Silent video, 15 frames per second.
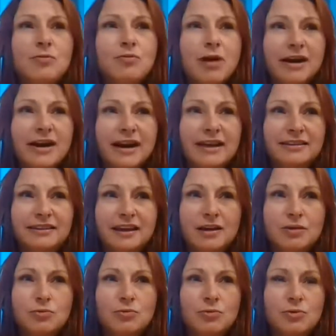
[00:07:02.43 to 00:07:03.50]
one, I think
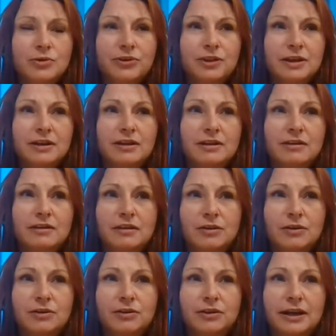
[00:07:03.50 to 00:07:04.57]
the
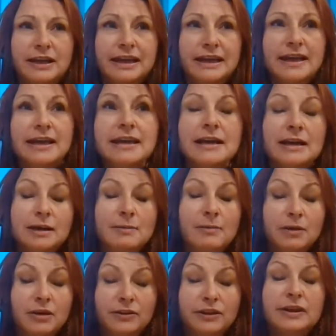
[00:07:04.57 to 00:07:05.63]
key
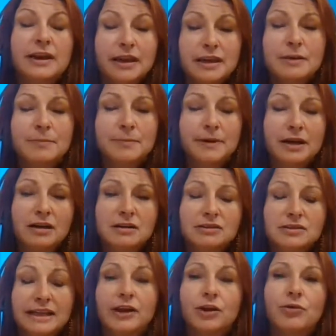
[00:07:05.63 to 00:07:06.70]

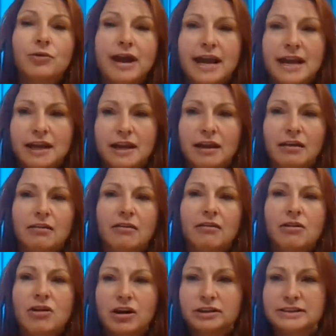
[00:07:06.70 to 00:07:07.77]
about ingraining
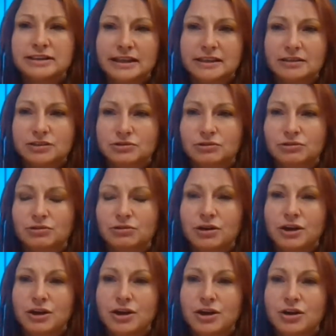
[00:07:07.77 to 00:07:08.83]
content or
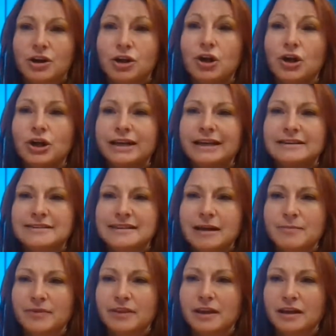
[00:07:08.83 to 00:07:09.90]
learning
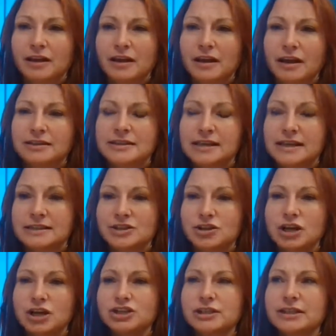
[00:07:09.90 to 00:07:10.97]
something is
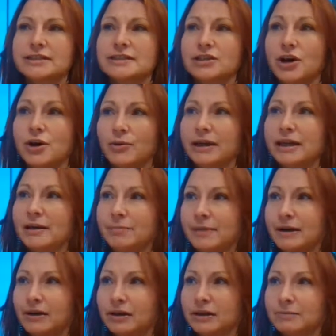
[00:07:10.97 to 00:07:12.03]
not just knowing
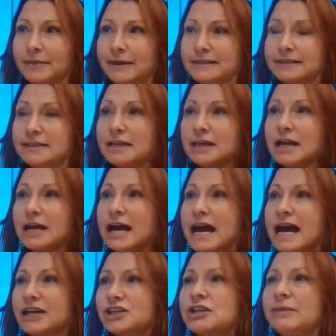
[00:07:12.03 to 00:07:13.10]
about it, but
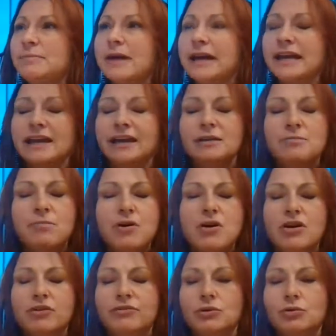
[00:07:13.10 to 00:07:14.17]
actually making it
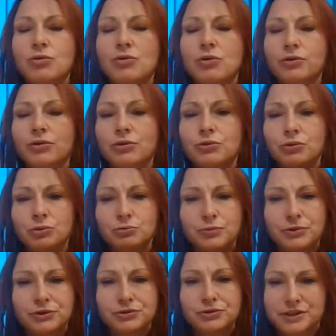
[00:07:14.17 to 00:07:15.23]
part of your thought
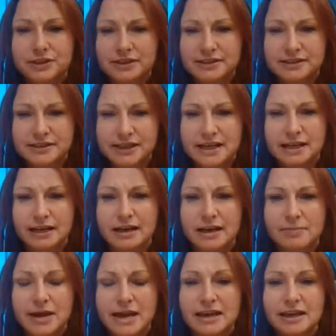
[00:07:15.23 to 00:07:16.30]
process and
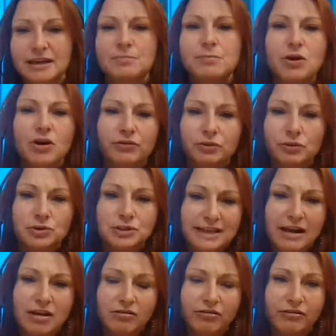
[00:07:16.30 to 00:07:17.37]
making it part of
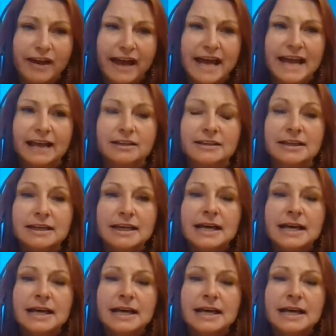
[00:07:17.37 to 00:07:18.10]
yourself. And